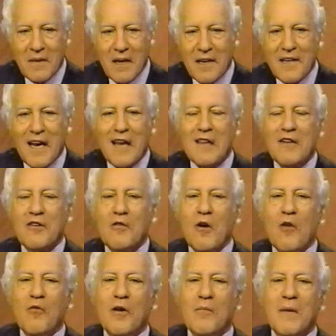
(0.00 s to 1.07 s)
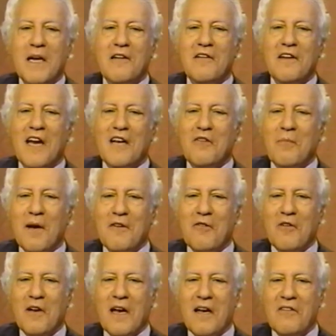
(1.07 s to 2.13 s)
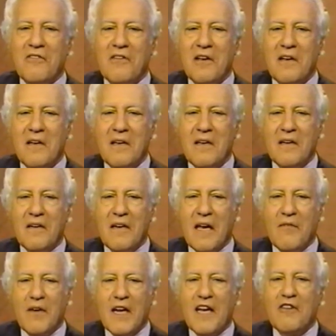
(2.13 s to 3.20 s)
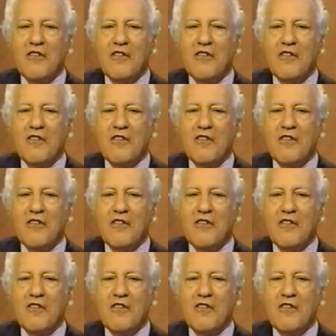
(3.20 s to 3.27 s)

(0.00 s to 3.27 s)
And now let's go over and meet tonight's special guest, David H.